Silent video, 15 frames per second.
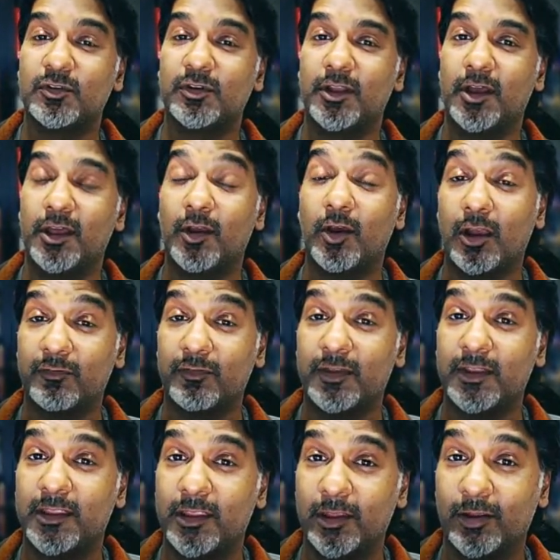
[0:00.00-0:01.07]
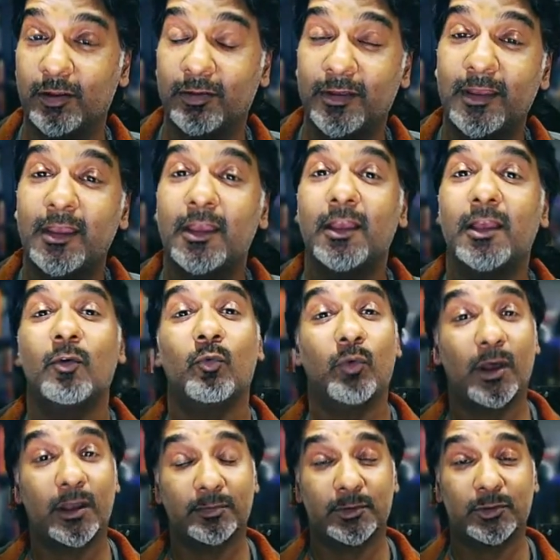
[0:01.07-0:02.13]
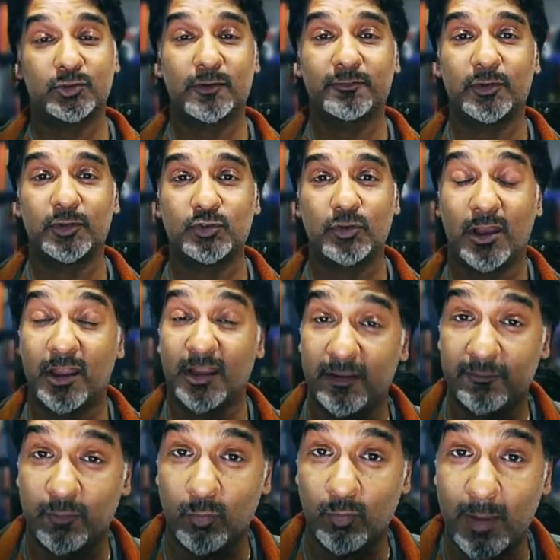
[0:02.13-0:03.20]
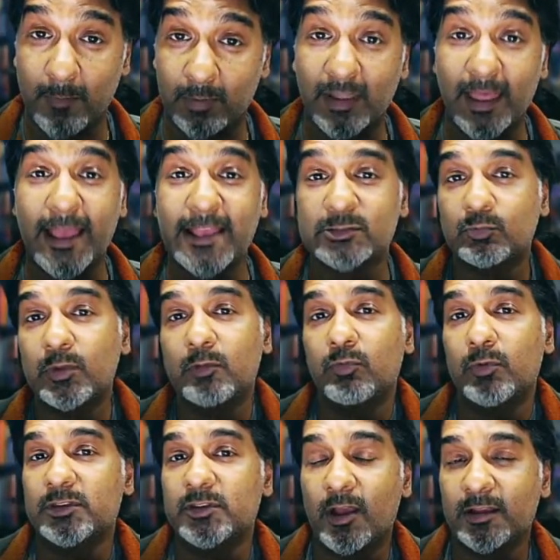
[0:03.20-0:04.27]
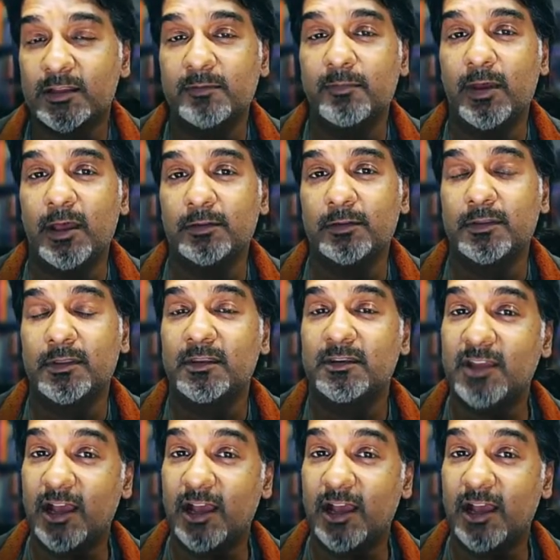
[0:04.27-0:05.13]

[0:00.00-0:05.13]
on? Arvin here. Welcome to Driven to Draw. And if you remember last week, we talked about Dodge